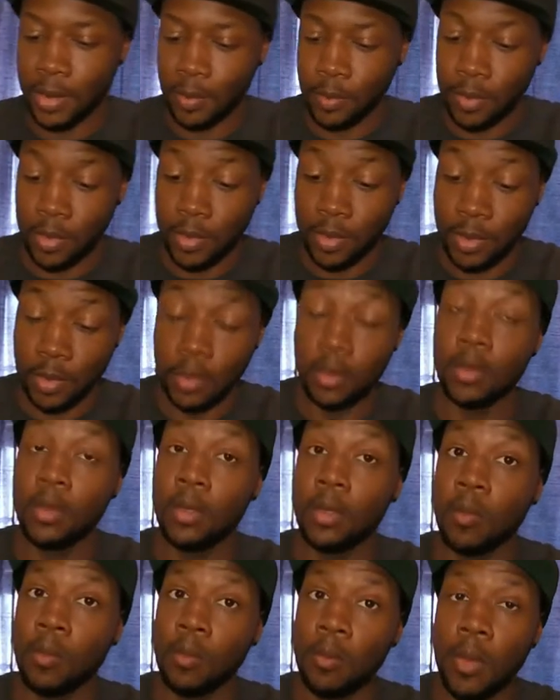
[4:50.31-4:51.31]
I'm
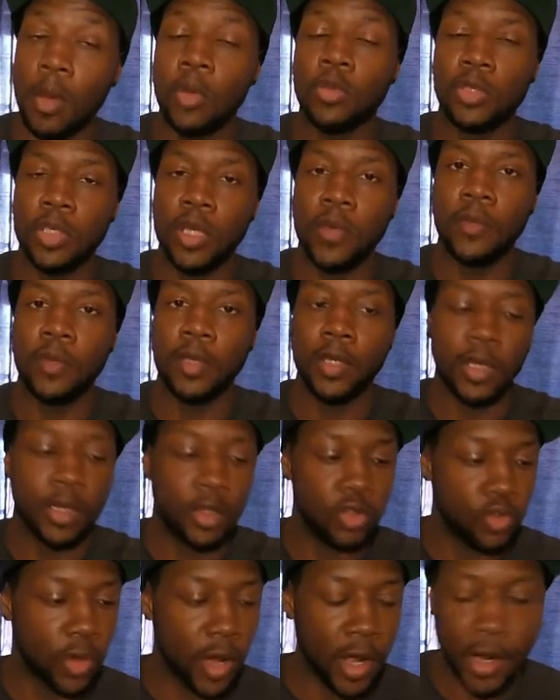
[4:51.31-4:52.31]
most definitely
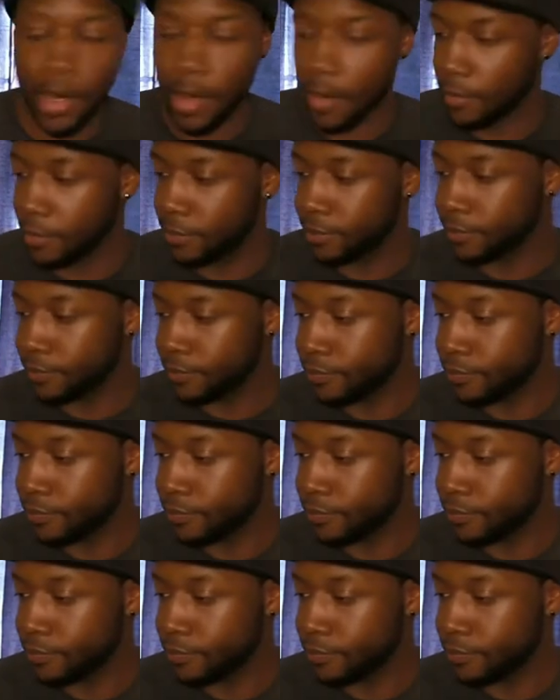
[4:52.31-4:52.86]
gonna try it out.